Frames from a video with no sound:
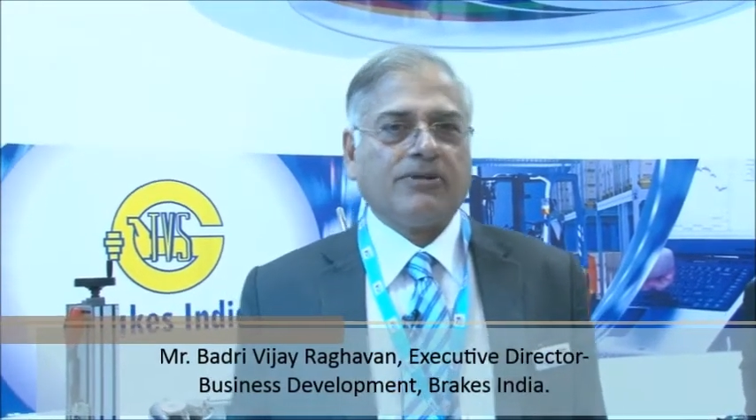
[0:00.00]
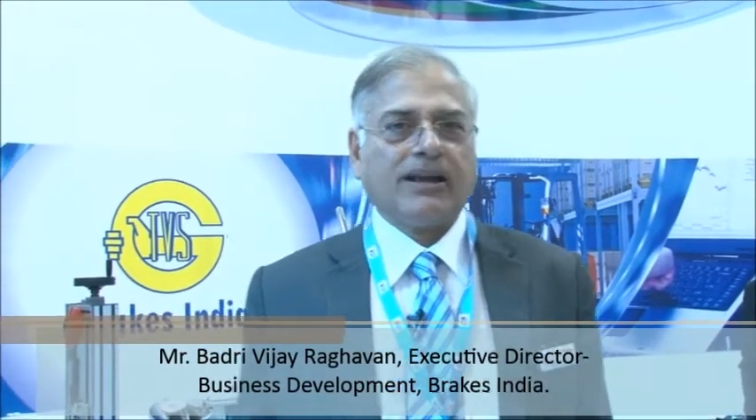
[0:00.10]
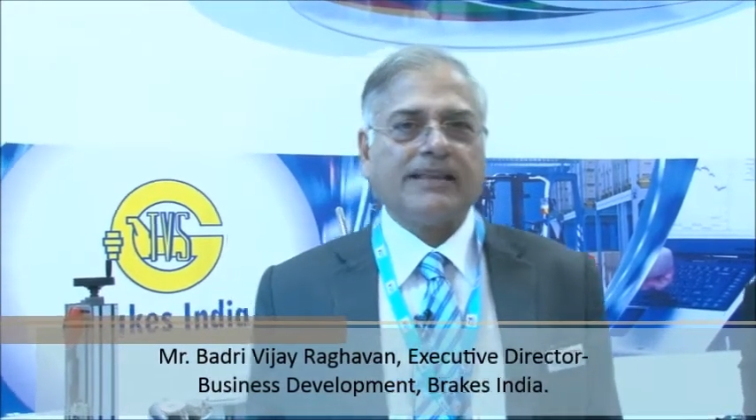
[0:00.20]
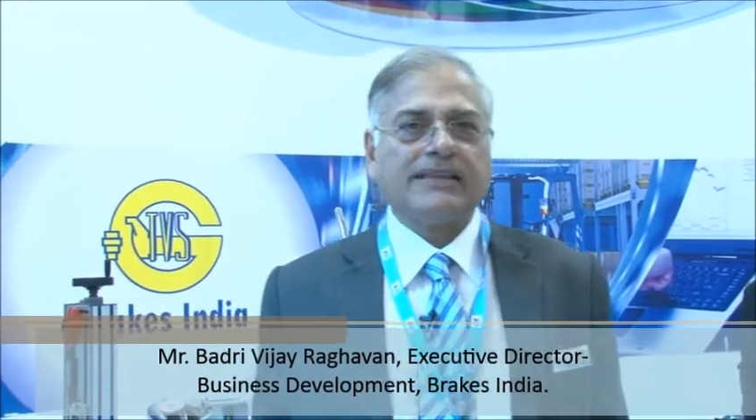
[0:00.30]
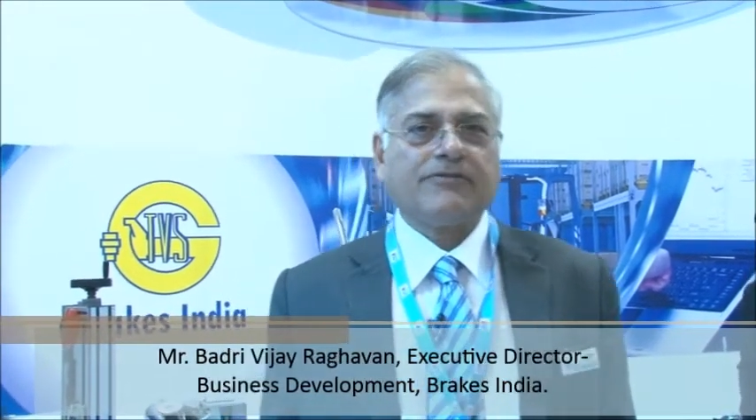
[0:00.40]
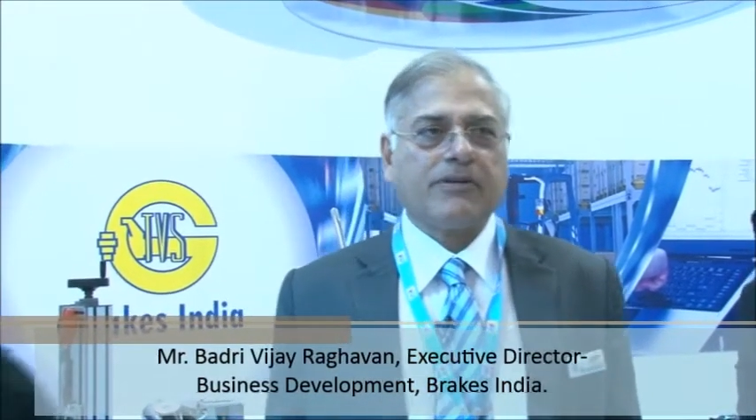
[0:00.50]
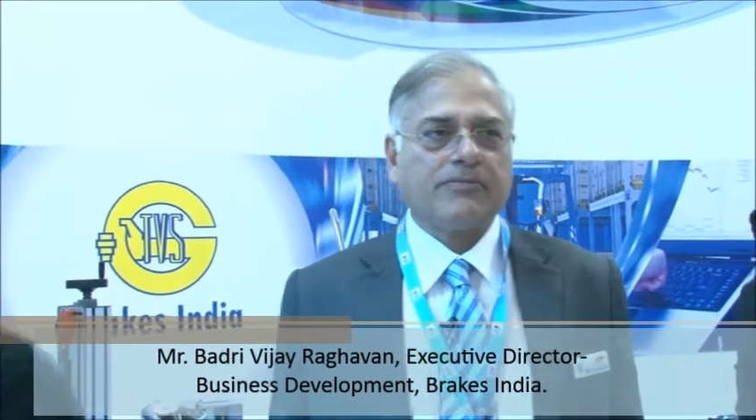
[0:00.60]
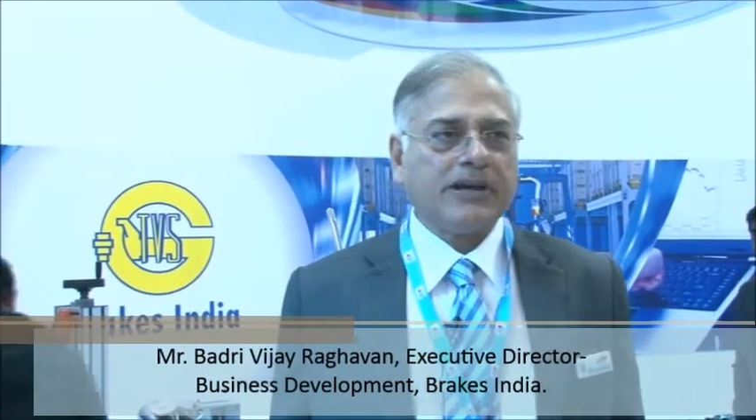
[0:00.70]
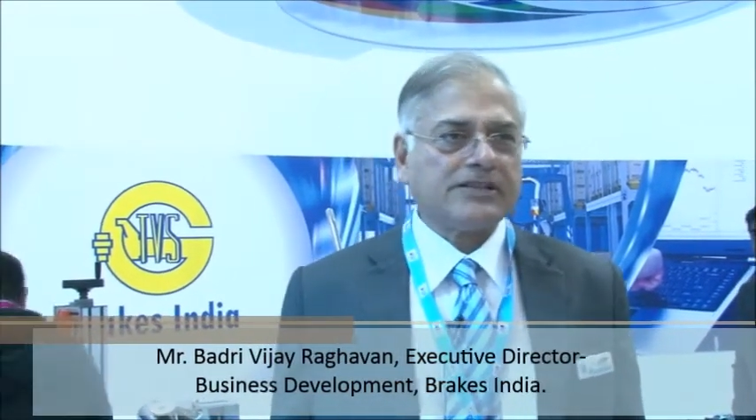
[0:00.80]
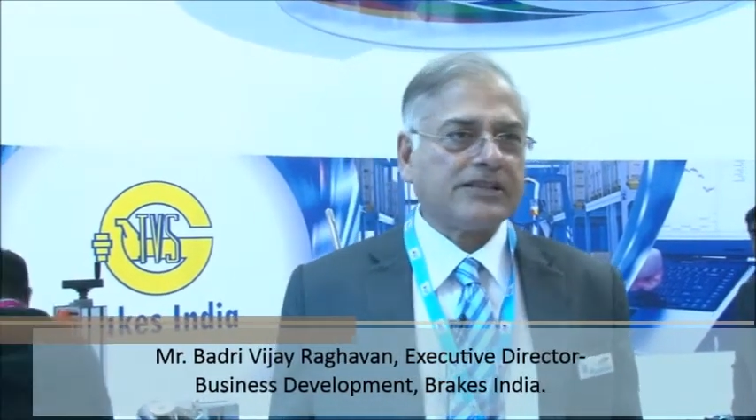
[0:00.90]
Well, I think
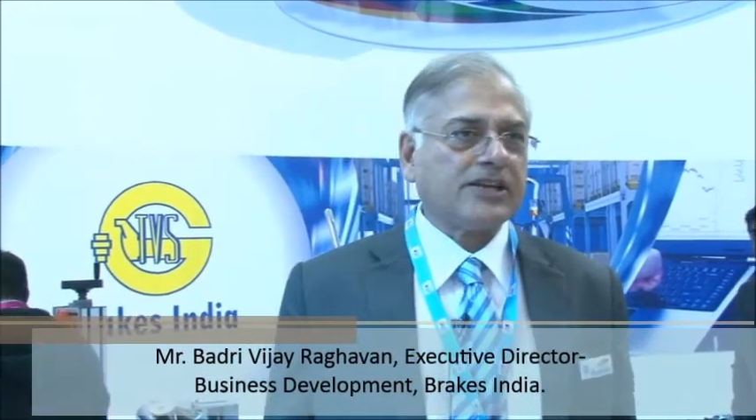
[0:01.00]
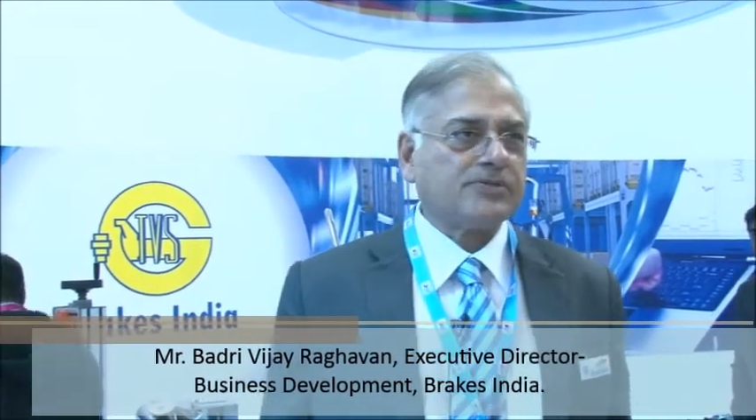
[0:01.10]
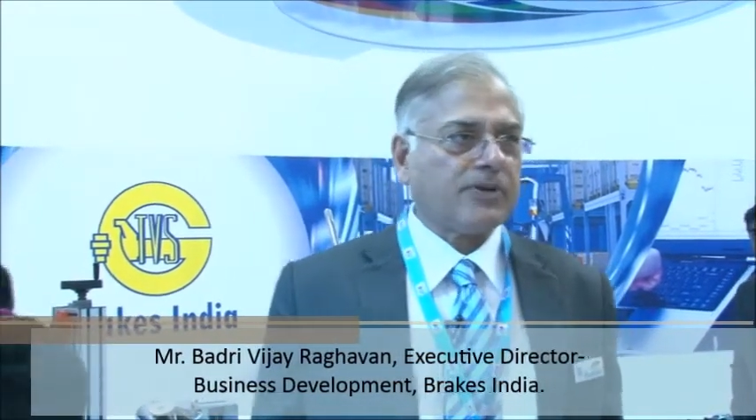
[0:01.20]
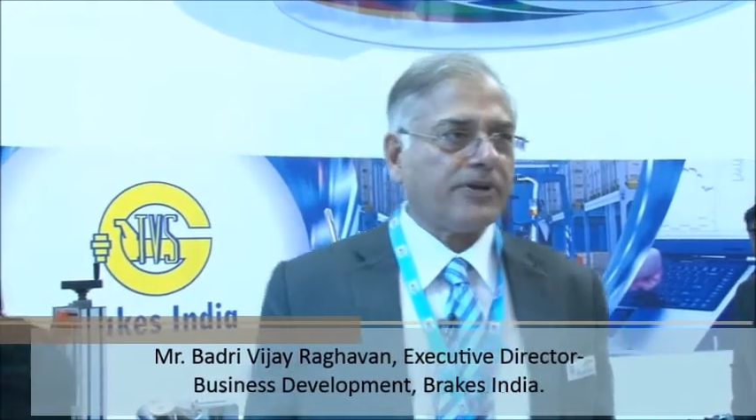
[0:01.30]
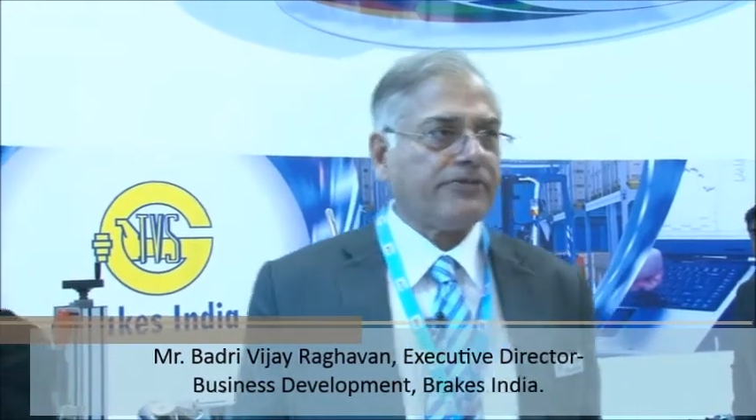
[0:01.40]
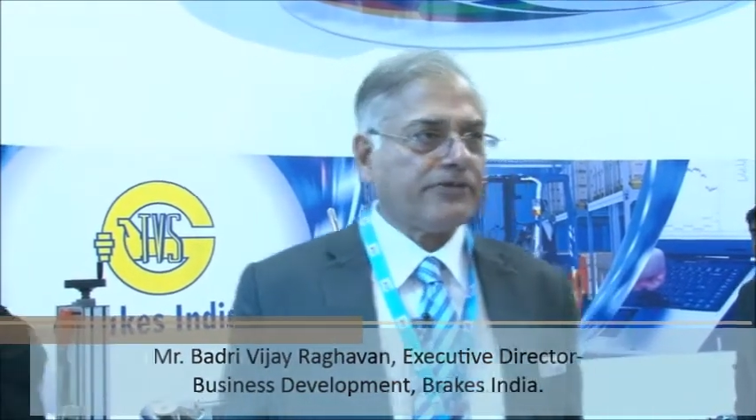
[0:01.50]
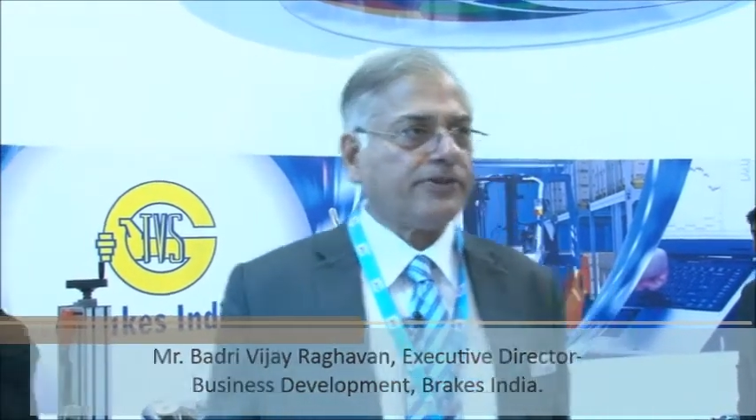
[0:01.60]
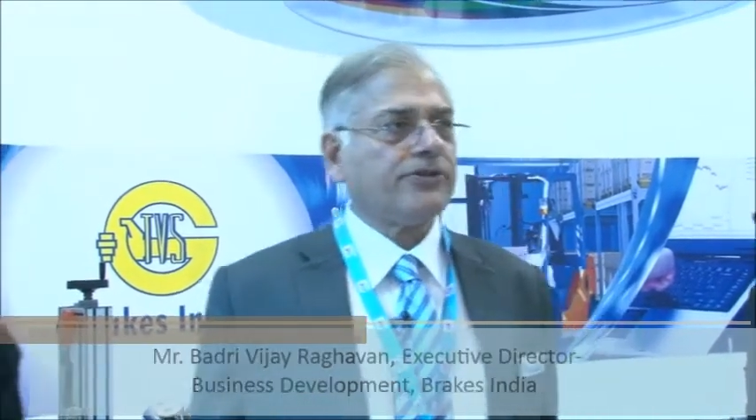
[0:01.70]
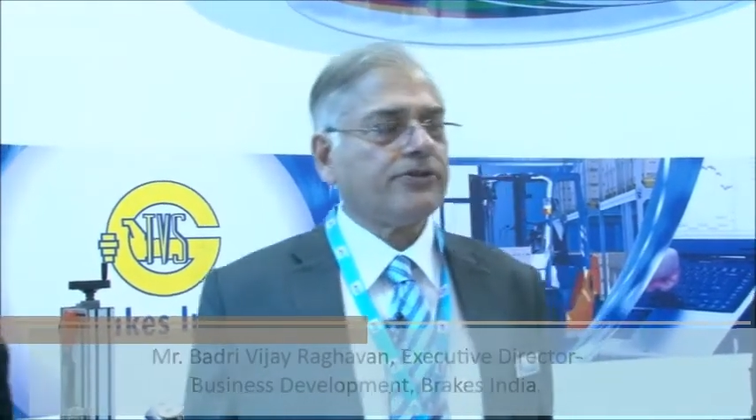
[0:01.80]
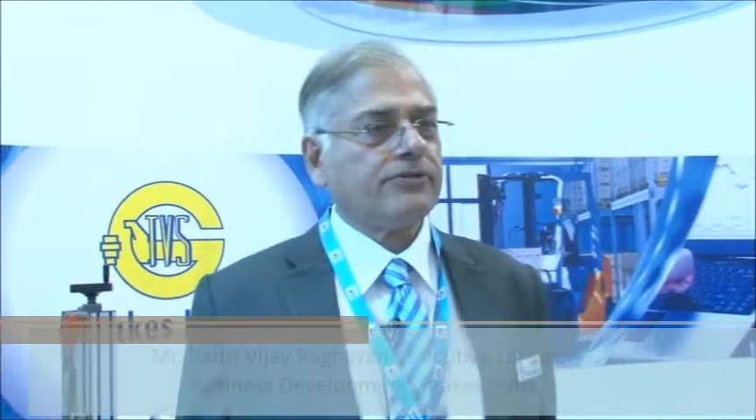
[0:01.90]
from Brex India's point of
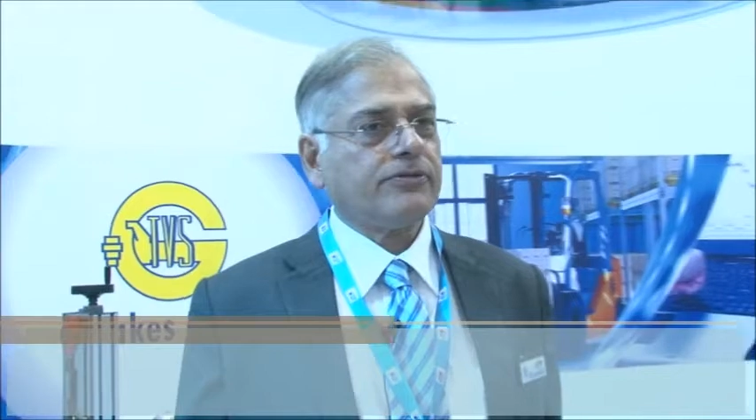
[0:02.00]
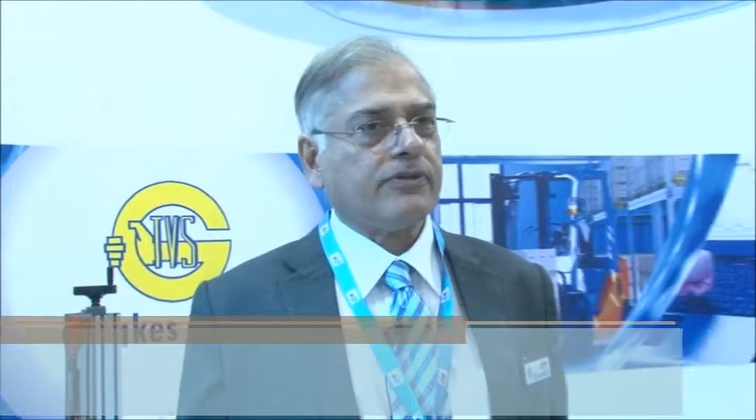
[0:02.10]
view,